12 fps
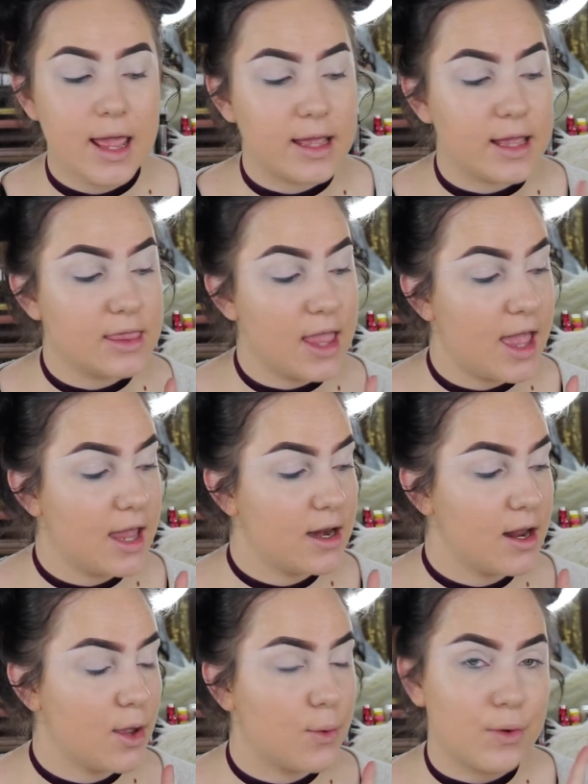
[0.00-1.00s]
And then
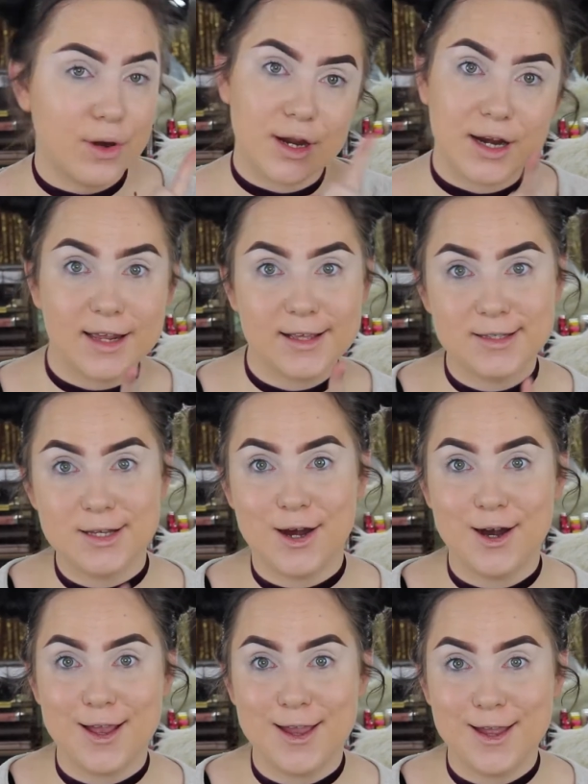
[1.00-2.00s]
we're gonna get
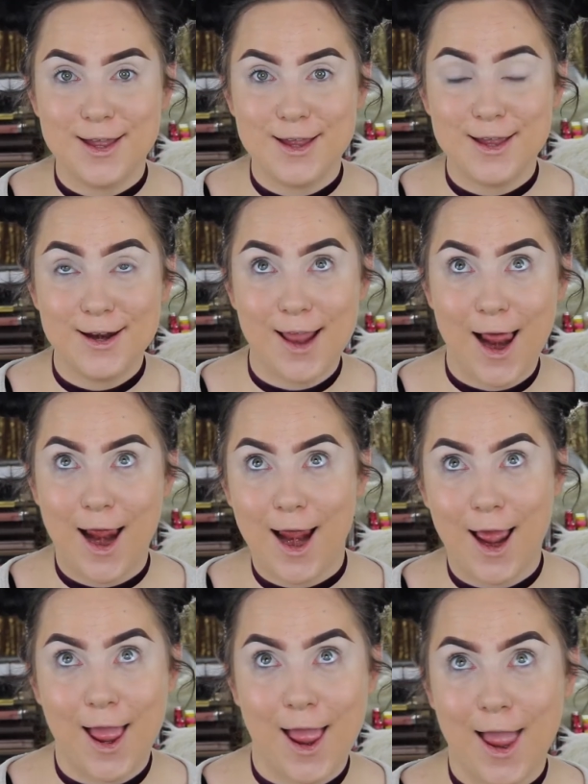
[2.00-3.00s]
started.
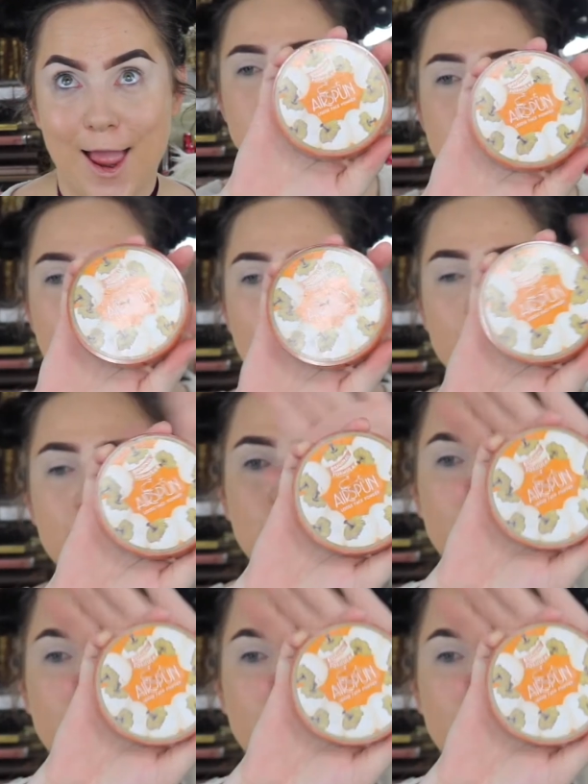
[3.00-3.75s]
So we are